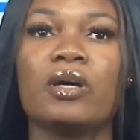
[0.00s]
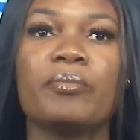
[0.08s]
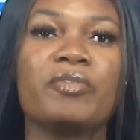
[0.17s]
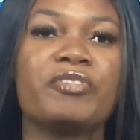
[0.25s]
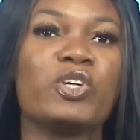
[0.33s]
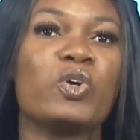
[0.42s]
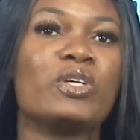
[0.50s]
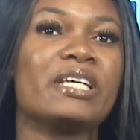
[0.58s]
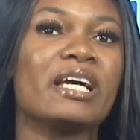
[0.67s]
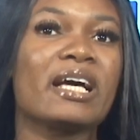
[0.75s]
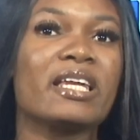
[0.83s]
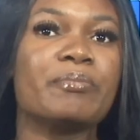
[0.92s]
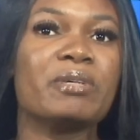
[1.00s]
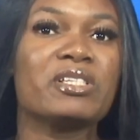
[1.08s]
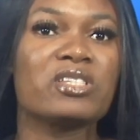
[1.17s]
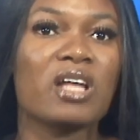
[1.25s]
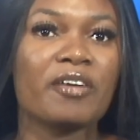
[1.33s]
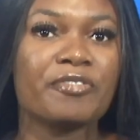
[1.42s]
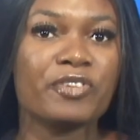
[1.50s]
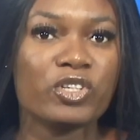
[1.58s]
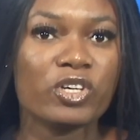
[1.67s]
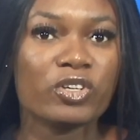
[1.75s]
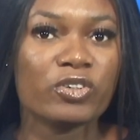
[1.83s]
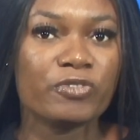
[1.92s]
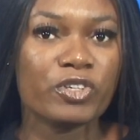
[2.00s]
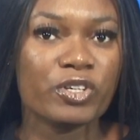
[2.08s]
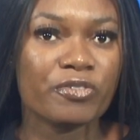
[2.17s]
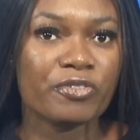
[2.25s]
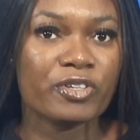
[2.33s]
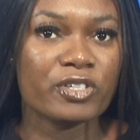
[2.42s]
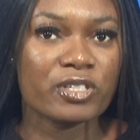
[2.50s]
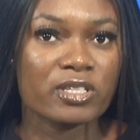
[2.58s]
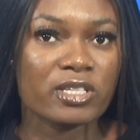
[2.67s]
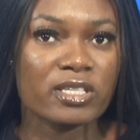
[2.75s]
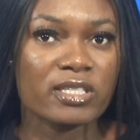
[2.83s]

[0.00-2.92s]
moving on, the Academic Staff Union of Universities,